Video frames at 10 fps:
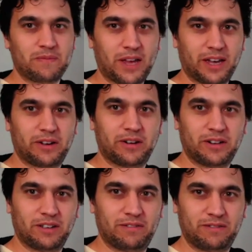
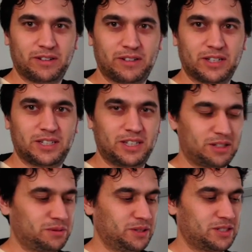accurately
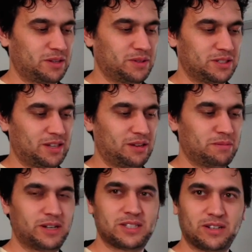detect where someone's like
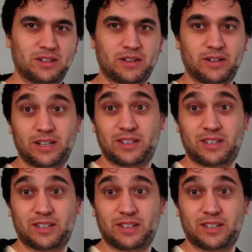pressing on the grid,